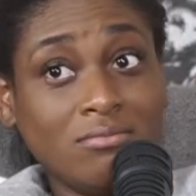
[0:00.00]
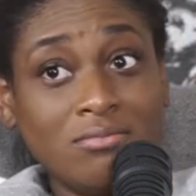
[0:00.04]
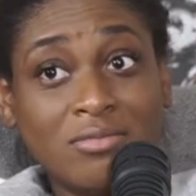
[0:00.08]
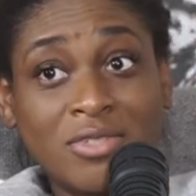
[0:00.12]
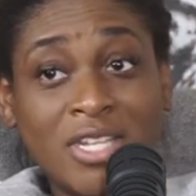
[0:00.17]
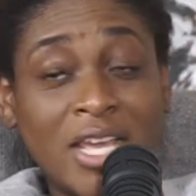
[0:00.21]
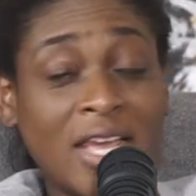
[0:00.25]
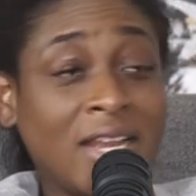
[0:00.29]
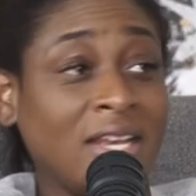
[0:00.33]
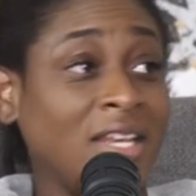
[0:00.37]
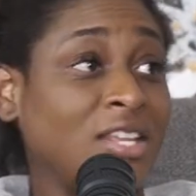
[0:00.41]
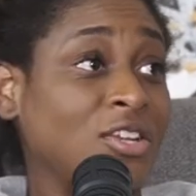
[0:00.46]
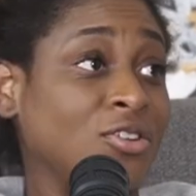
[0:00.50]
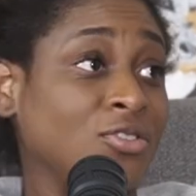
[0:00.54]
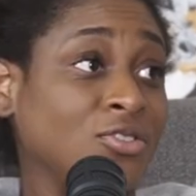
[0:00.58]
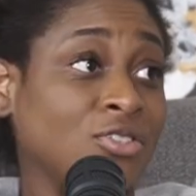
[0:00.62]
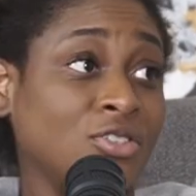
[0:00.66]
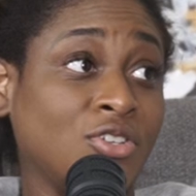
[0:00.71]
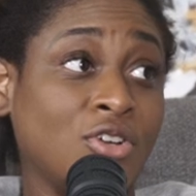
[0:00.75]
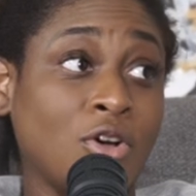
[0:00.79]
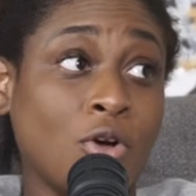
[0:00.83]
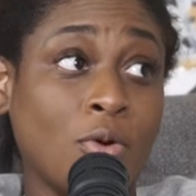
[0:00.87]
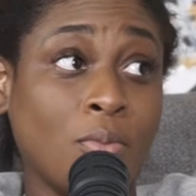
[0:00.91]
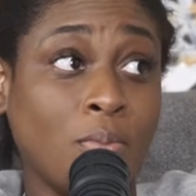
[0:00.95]
10 years
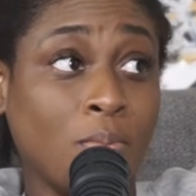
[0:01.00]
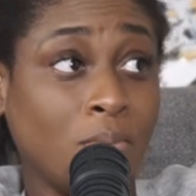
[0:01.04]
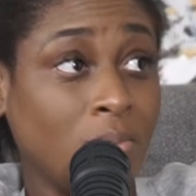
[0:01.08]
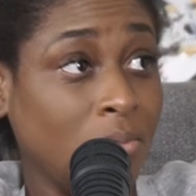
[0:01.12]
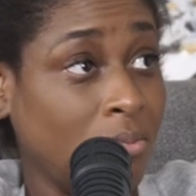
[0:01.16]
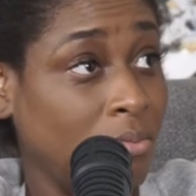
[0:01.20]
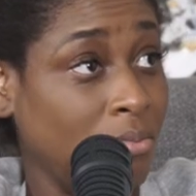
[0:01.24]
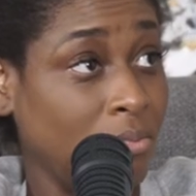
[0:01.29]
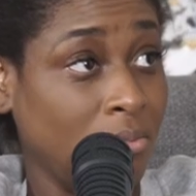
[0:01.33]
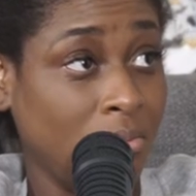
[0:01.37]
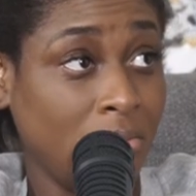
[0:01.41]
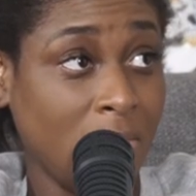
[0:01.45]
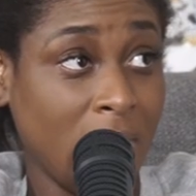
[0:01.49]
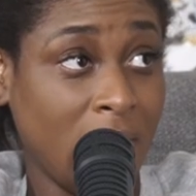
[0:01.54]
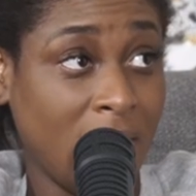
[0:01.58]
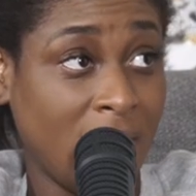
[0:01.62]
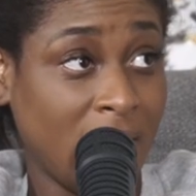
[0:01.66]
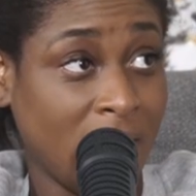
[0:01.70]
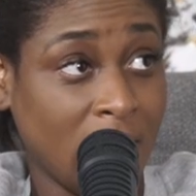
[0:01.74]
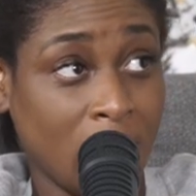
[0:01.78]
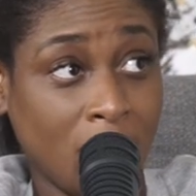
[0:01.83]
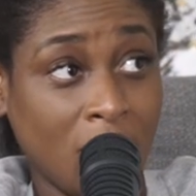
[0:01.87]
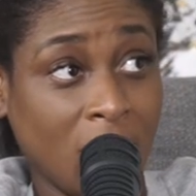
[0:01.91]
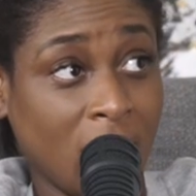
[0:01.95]
ago
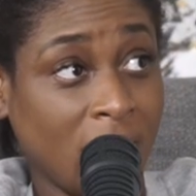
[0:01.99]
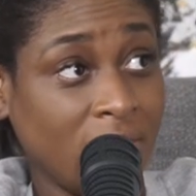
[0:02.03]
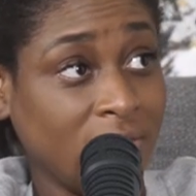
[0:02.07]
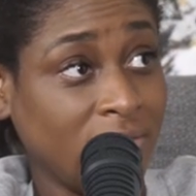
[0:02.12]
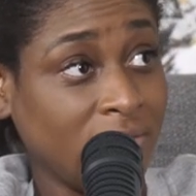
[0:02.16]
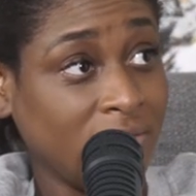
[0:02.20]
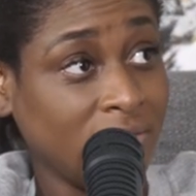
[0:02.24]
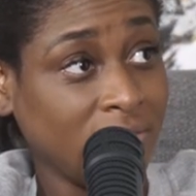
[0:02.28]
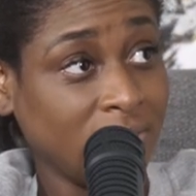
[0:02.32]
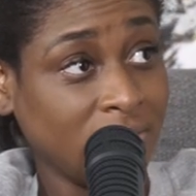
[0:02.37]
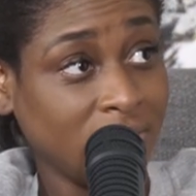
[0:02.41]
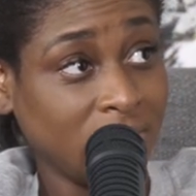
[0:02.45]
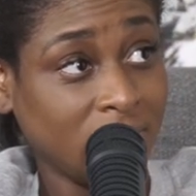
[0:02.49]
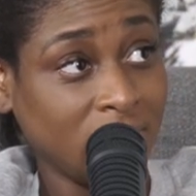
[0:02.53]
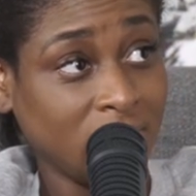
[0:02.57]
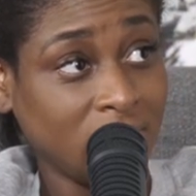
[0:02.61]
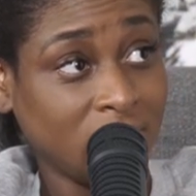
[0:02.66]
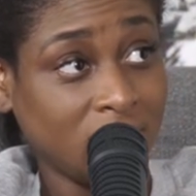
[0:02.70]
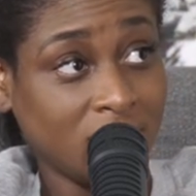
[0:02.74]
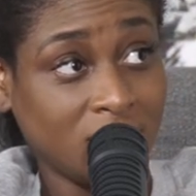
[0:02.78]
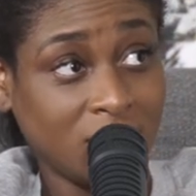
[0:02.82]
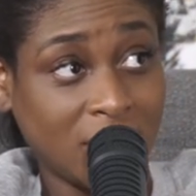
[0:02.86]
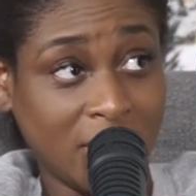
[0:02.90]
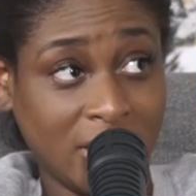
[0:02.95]
and above,
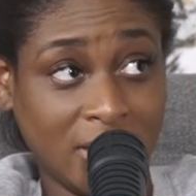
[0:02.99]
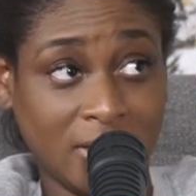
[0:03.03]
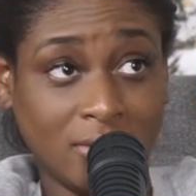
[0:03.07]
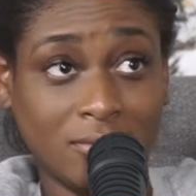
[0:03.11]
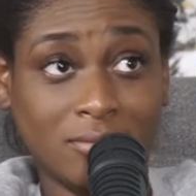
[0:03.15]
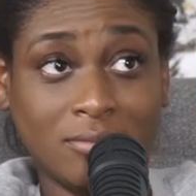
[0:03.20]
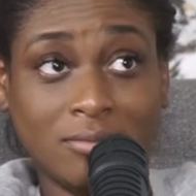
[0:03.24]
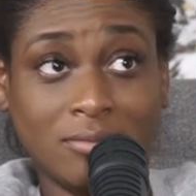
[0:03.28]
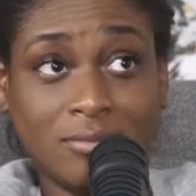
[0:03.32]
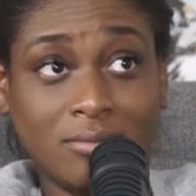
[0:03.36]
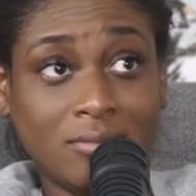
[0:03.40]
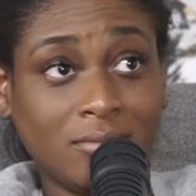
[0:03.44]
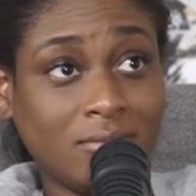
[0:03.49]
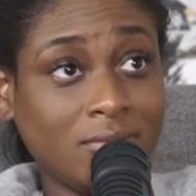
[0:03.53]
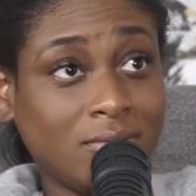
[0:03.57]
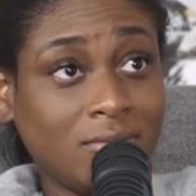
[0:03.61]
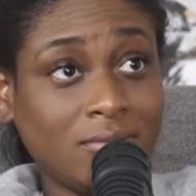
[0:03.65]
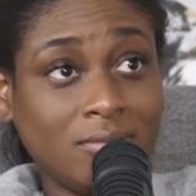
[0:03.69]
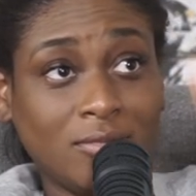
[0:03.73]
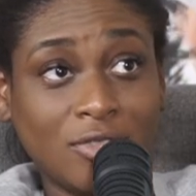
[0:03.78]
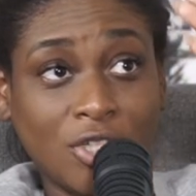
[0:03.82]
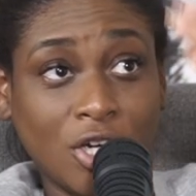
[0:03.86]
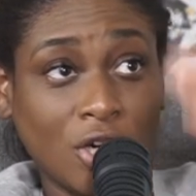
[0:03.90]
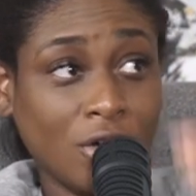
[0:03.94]
like
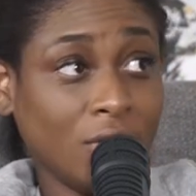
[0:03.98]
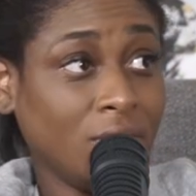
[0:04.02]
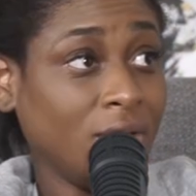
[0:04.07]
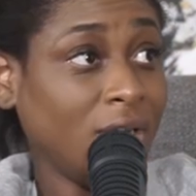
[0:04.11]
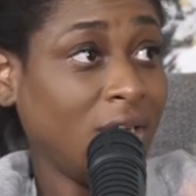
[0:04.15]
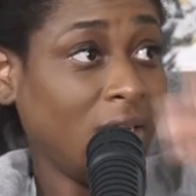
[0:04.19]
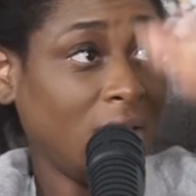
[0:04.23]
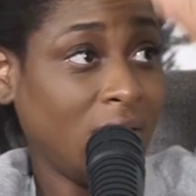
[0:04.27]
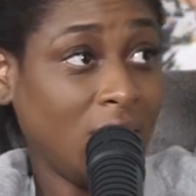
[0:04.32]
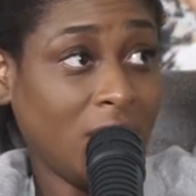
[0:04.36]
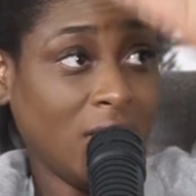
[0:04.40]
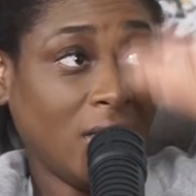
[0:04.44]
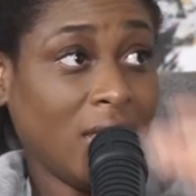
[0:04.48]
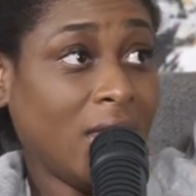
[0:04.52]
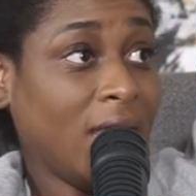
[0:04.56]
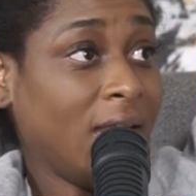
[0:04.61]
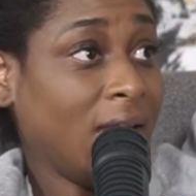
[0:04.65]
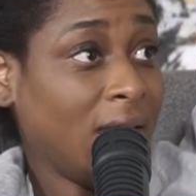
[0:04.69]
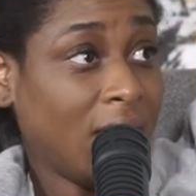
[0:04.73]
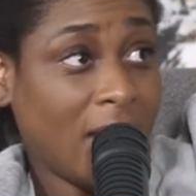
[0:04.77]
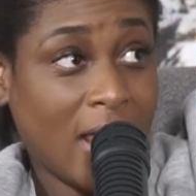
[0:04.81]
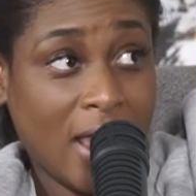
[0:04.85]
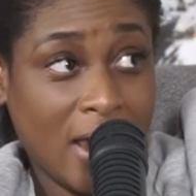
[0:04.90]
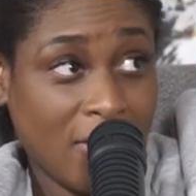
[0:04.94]
Curry
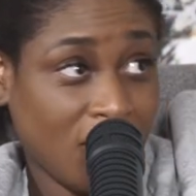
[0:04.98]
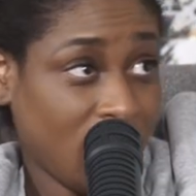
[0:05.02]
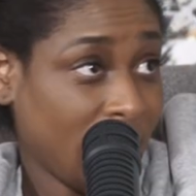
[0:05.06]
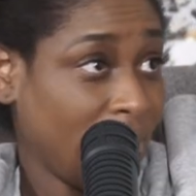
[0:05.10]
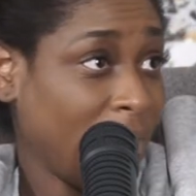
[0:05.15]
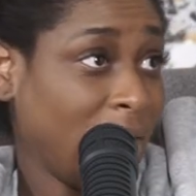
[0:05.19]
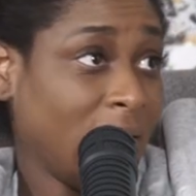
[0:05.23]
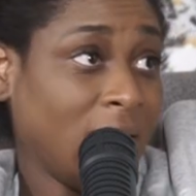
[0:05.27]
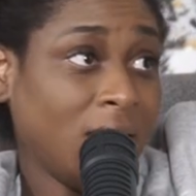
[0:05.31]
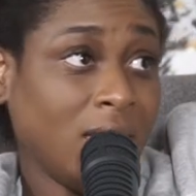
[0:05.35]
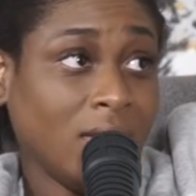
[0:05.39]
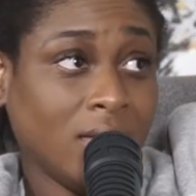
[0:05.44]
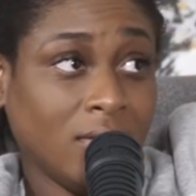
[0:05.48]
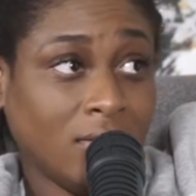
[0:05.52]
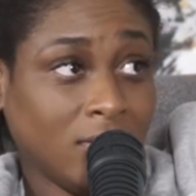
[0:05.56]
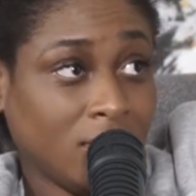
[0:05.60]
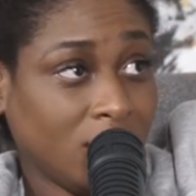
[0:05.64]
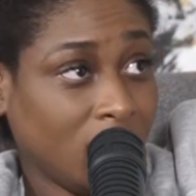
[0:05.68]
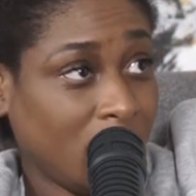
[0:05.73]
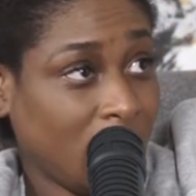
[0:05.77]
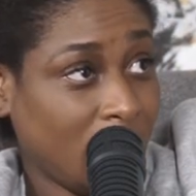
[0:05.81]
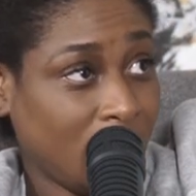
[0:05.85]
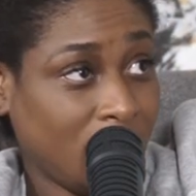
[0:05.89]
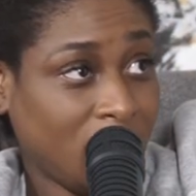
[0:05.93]
and everybody
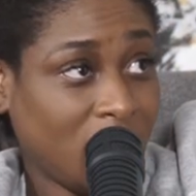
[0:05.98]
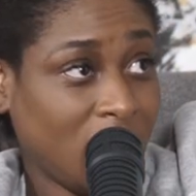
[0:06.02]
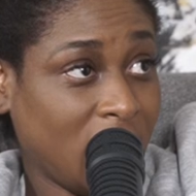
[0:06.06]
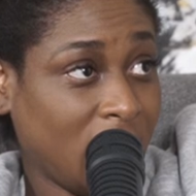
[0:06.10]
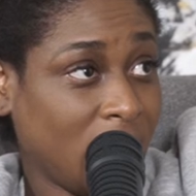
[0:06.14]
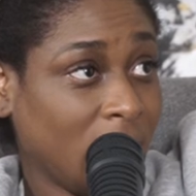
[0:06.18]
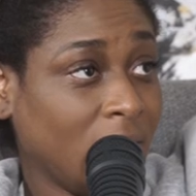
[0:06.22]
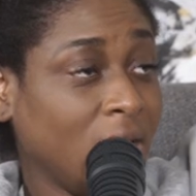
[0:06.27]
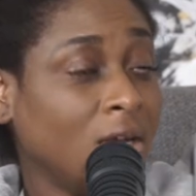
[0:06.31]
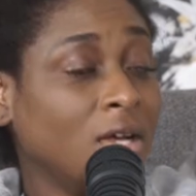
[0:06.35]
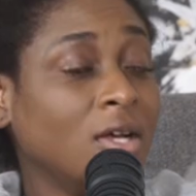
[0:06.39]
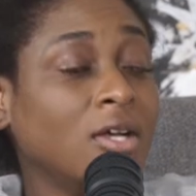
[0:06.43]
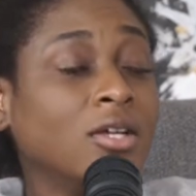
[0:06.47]
up there.